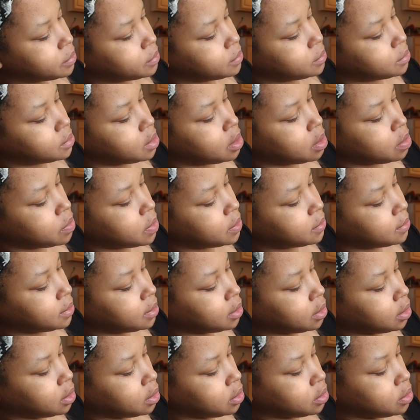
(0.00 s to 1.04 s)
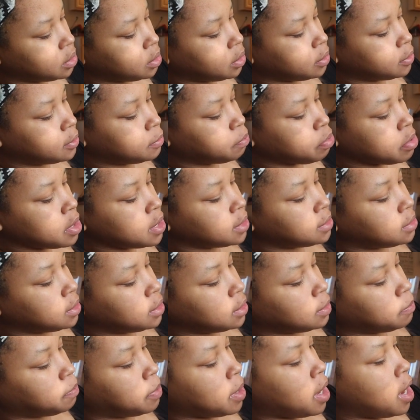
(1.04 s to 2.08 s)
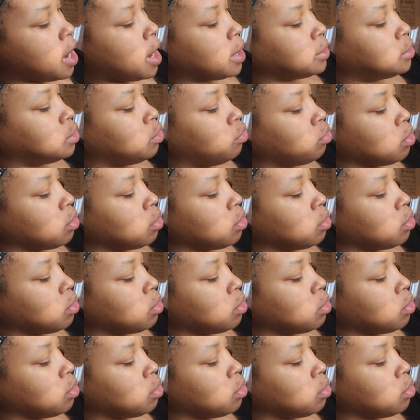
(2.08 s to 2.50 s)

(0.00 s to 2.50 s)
So this includes pre-seeded pods,